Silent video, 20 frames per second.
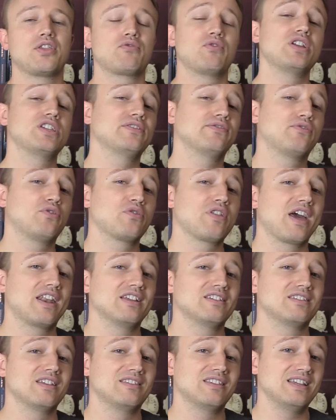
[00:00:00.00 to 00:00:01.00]
The reason for that
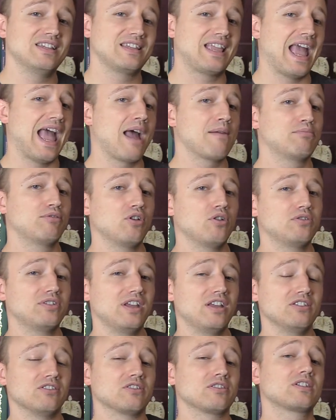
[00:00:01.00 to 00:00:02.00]
is that these cat
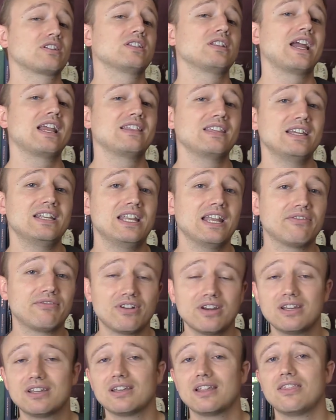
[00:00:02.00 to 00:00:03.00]
proteins are slightly
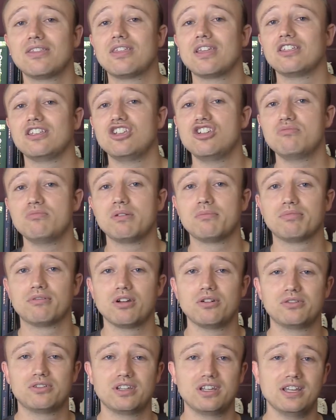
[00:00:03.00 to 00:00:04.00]
different than human
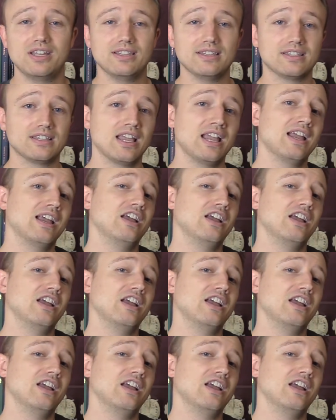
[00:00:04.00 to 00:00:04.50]
proteins,